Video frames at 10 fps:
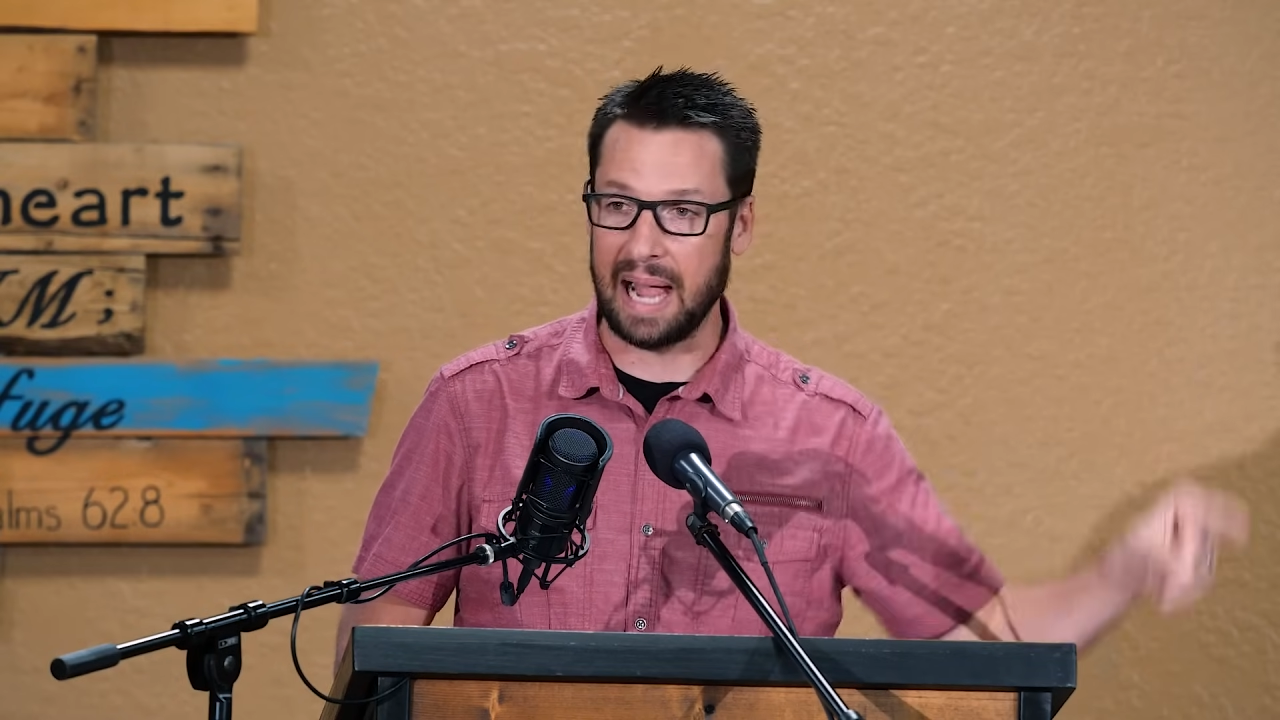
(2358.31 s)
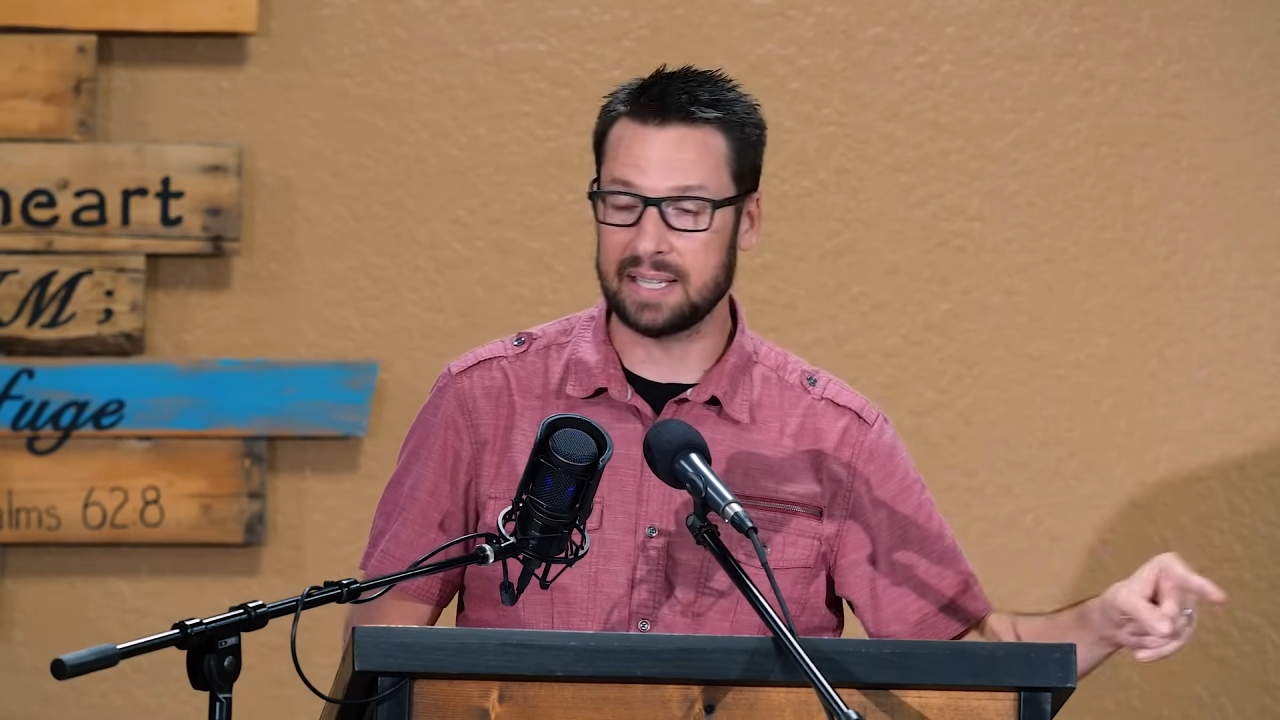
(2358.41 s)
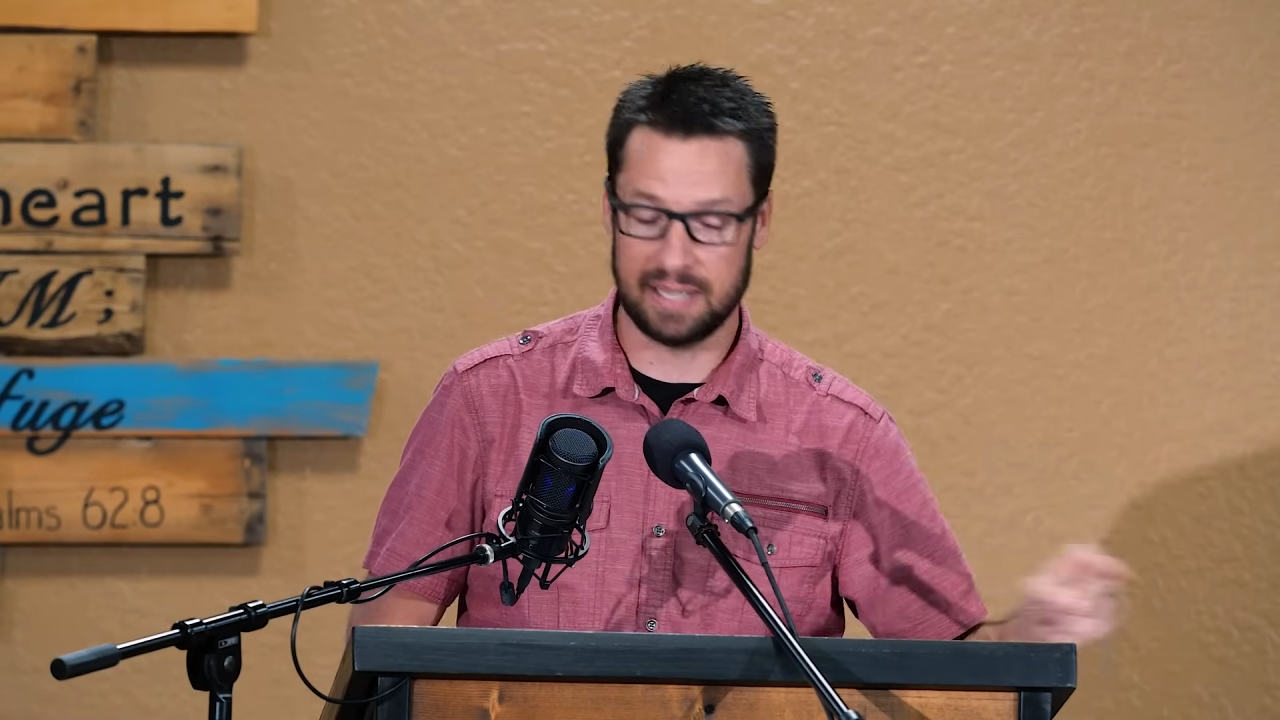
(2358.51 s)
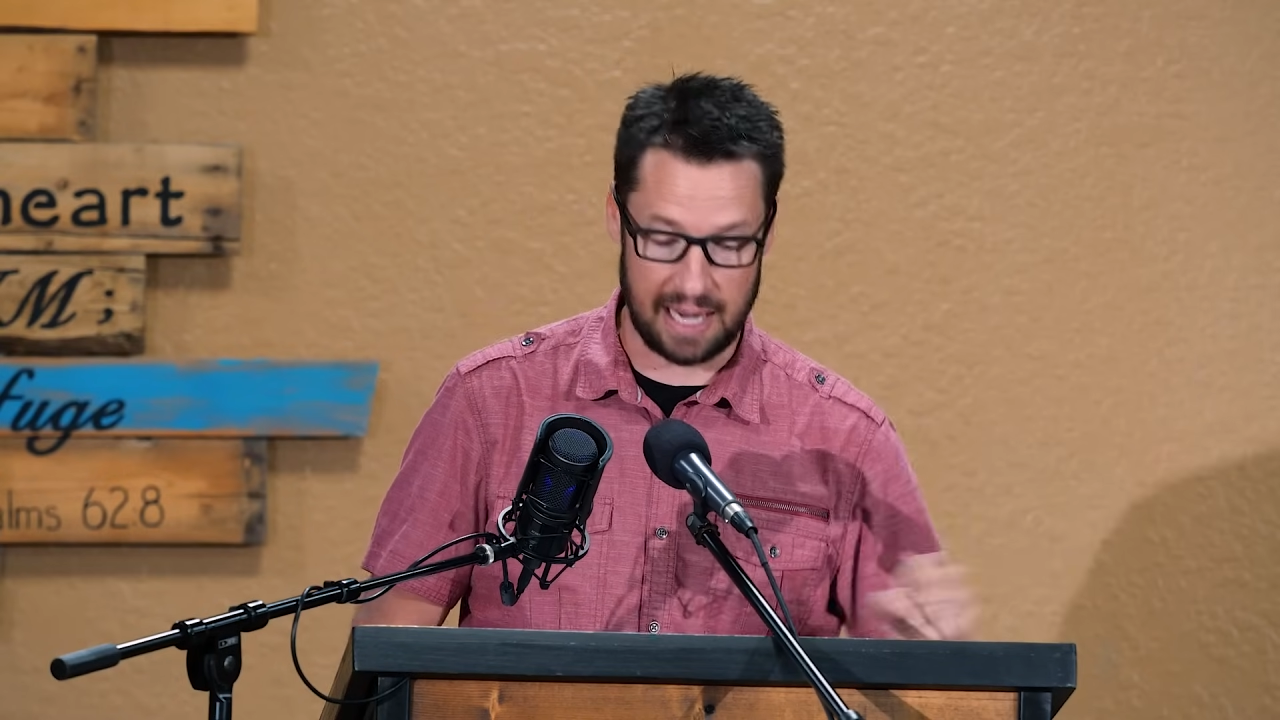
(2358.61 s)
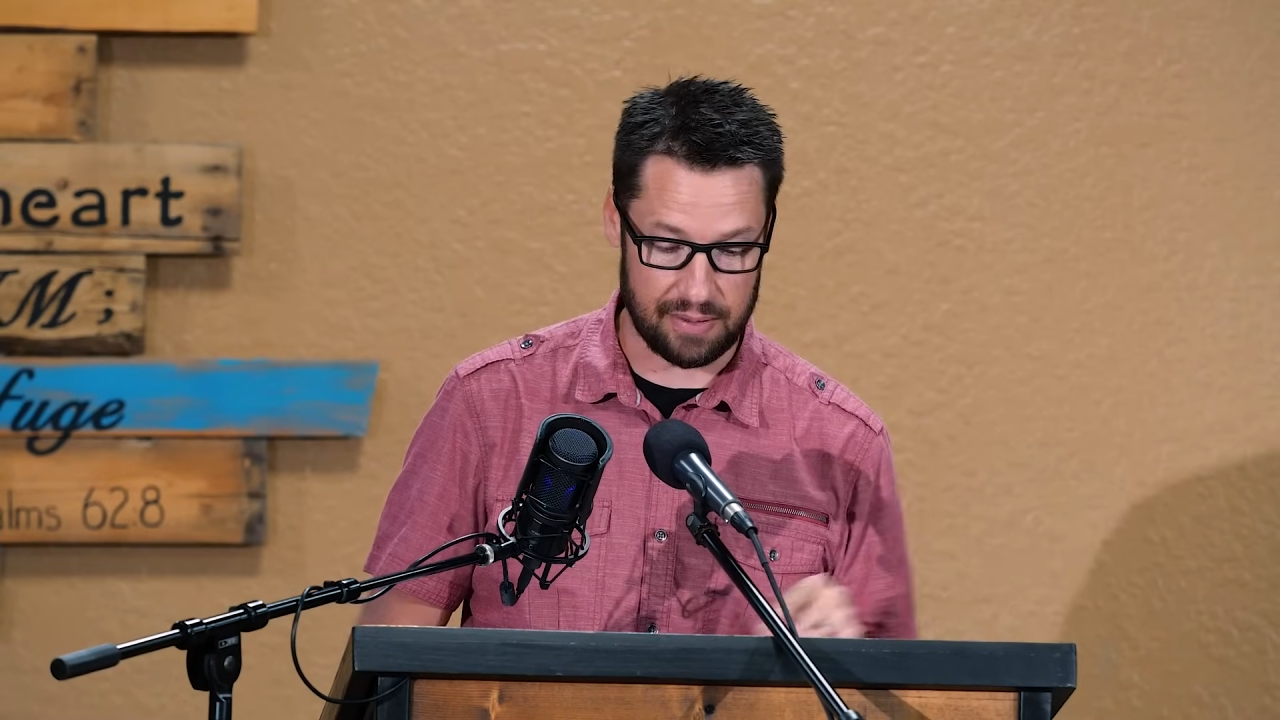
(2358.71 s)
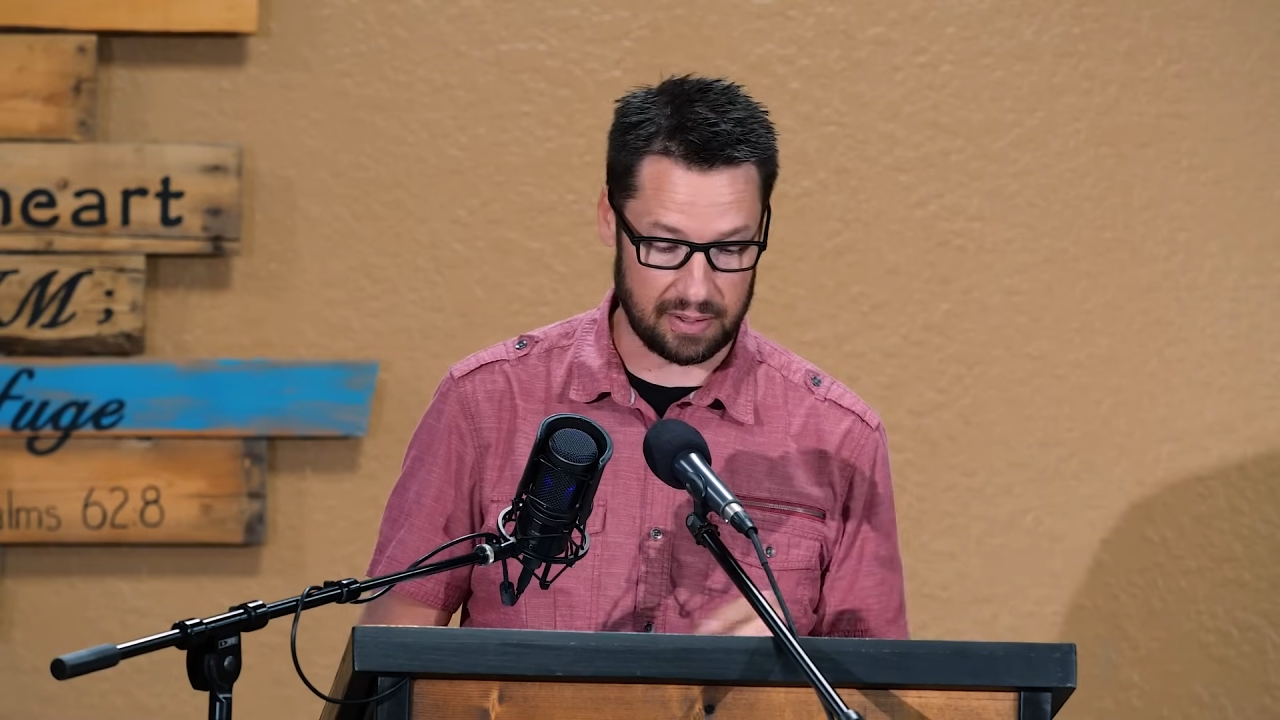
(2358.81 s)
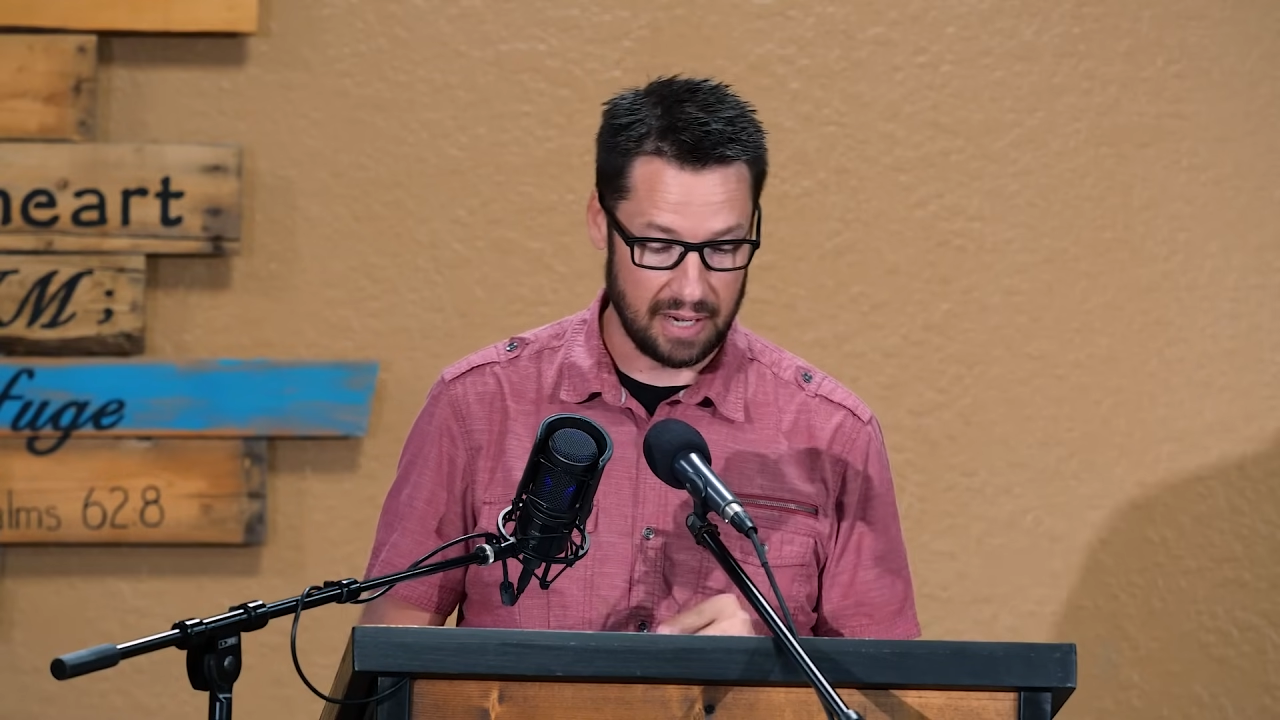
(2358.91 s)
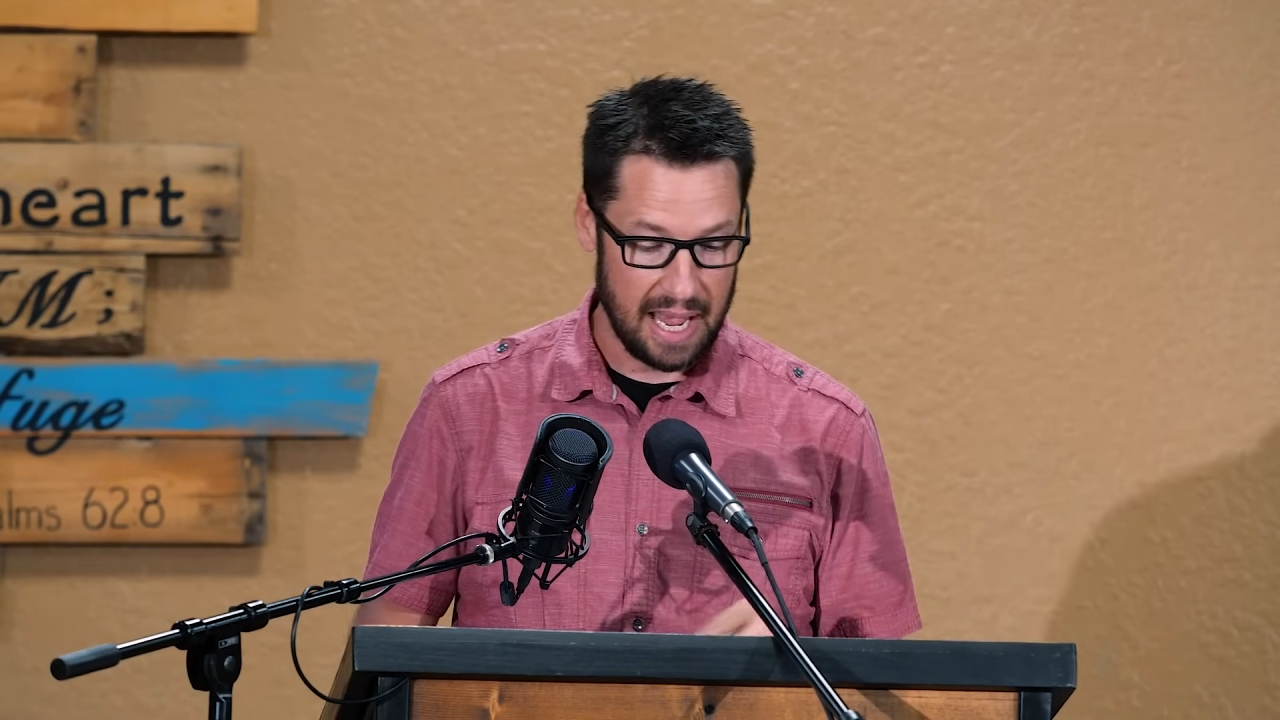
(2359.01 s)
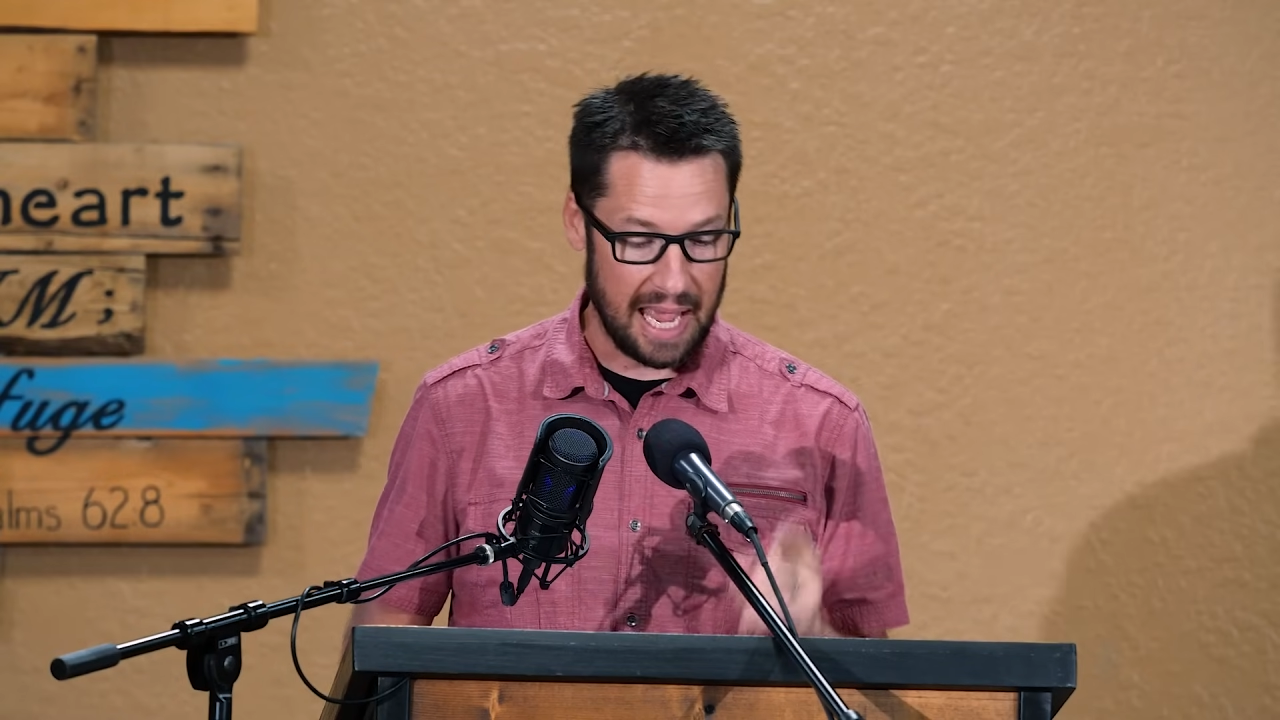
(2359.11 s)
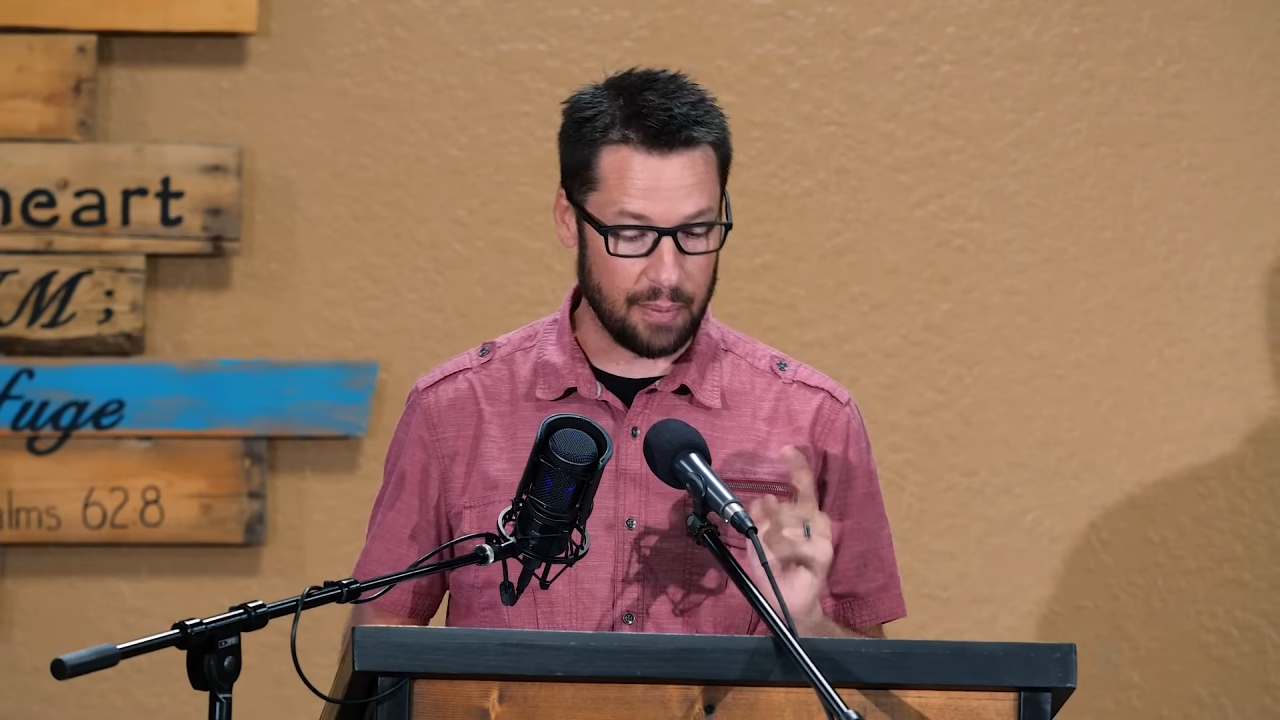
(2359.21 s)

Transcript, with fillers: back together.